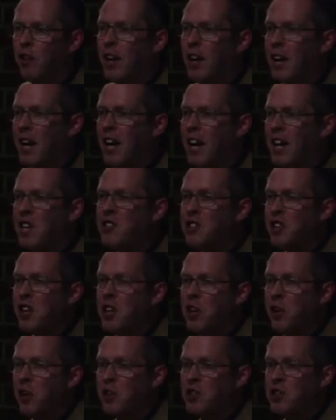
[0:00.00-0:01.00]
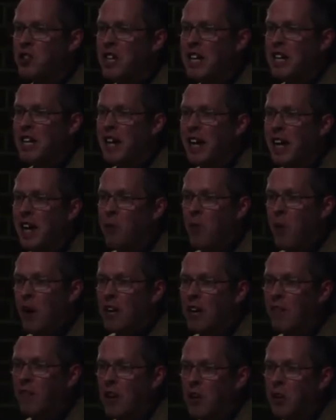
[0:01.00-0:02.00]
a, an, an insecure teen here
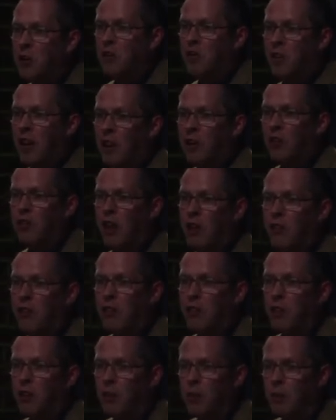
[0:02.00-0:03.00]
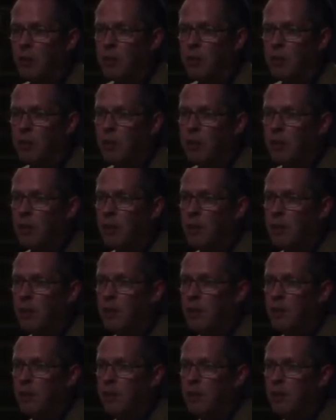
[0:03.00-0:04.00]
ready for you to sell stuff to.
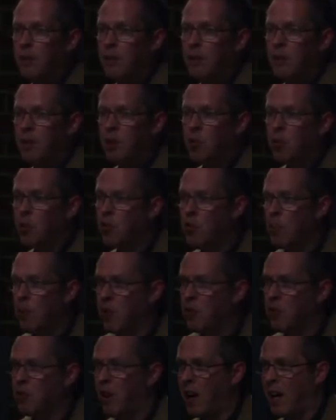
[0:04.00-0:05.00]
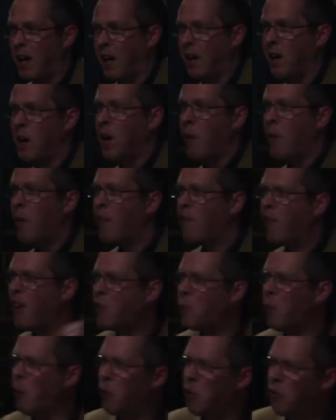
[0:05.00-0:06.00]
This was from Australia. When
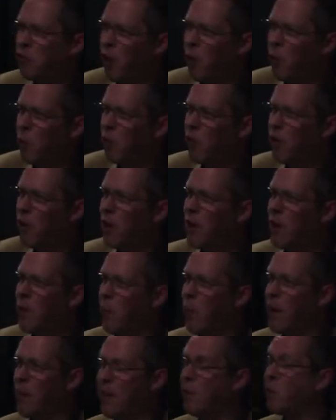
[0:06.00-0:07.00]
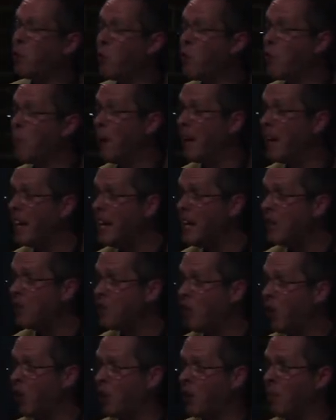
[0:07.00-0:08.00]
Facebook was told, when, this was from a
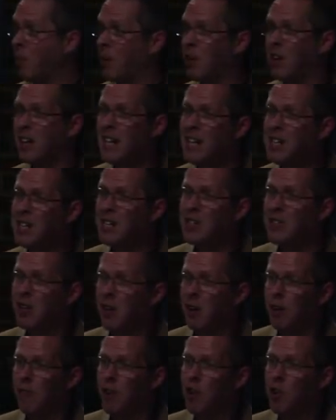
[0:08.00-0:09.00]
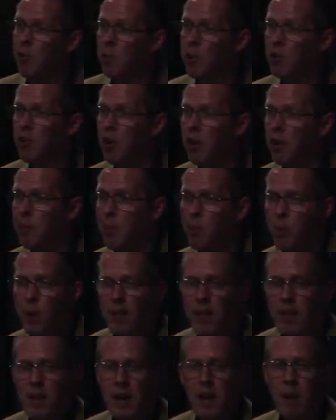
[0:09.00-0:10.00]
leaked document, leaked internal Facebook document,
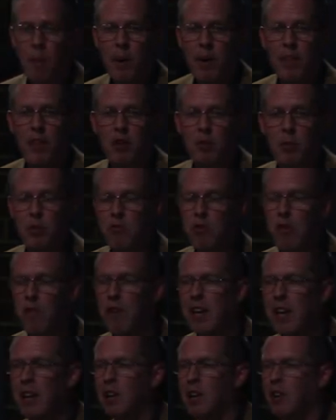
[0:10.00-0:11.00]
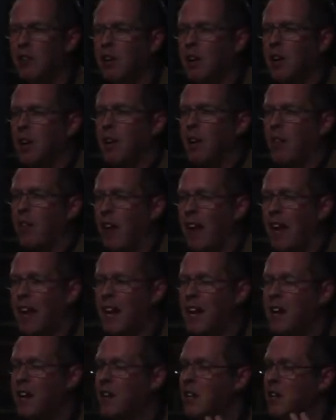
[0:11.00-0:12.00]
when, when this was revealed,
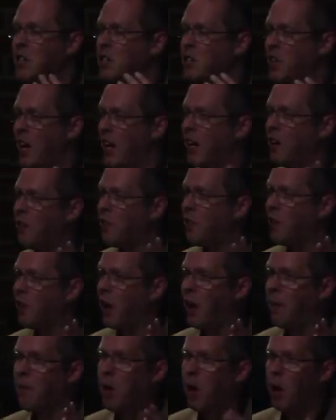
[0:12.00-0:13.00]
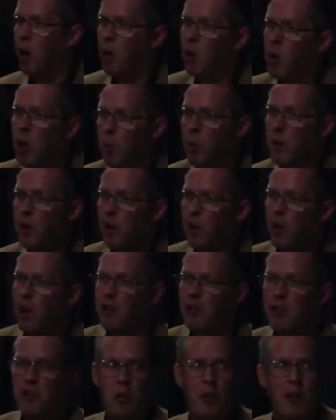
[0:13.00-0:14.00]
they said, um, oh, we're not
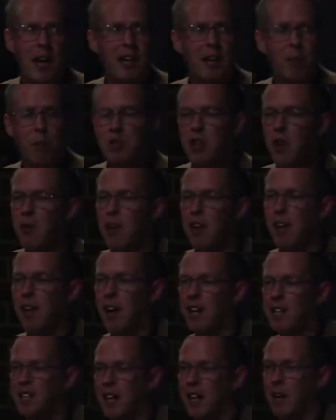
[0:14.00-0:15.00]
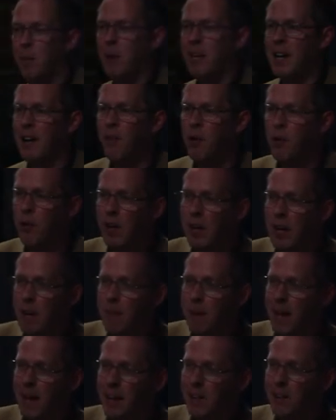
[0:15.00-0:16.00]
going to do that. It was only an idea. We never really
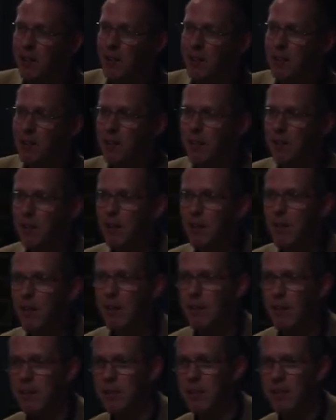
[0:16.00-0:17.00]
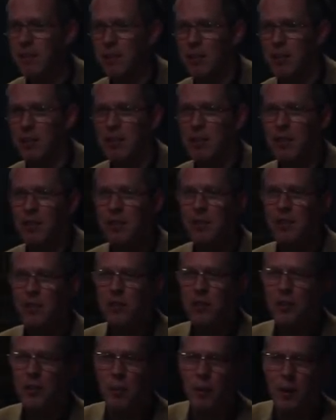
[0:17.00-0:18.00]
planned to
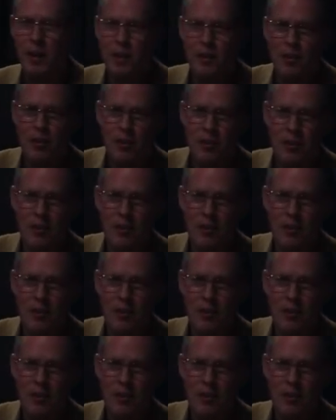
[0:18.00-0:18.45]
do it.